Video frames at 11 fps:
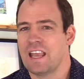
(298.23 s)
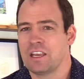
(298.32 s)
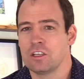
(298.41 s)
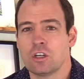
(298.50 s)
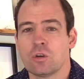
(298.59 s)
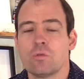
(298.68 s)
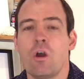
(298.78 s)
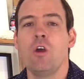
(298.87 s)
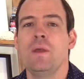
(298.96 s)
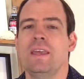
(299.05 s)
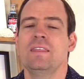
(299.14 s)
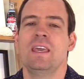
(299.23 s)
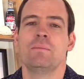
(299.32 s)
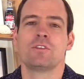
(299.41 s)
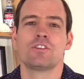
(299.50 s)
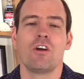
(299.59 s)
and grow in
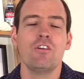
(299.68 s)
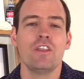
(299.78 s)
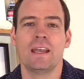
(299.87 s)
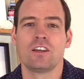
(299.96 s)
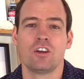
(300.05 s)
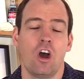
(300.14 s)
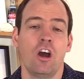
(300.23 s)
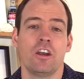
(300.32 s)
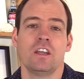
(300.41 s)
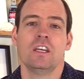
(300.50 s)
them so that God